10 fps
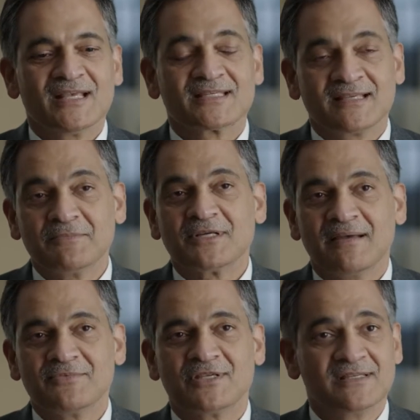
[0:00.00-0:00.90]

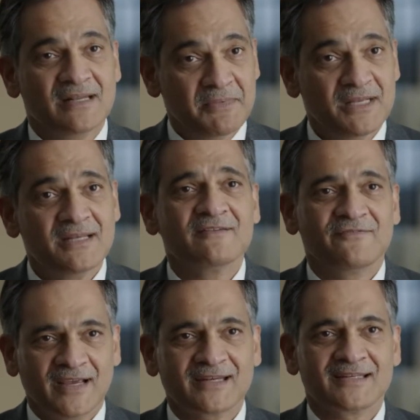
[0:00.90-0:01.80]
Sometimes there's an immediate
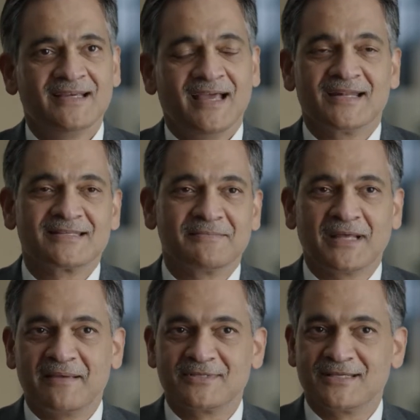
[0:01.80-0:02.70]
effect, and
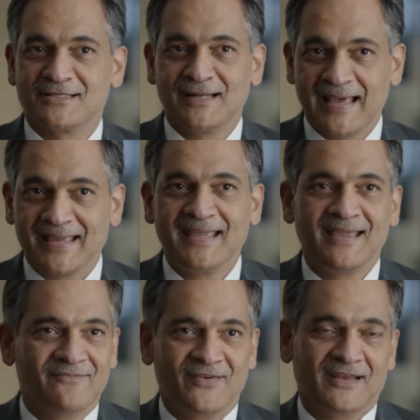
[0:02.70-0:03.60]
sometimes there's a
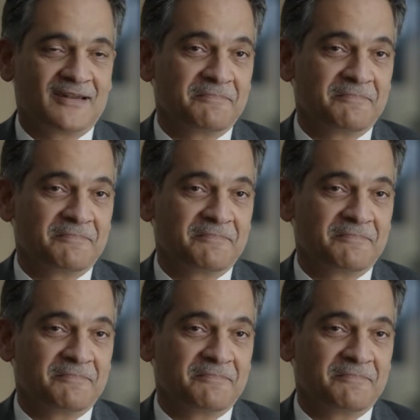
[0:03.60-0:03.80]
lagging effect.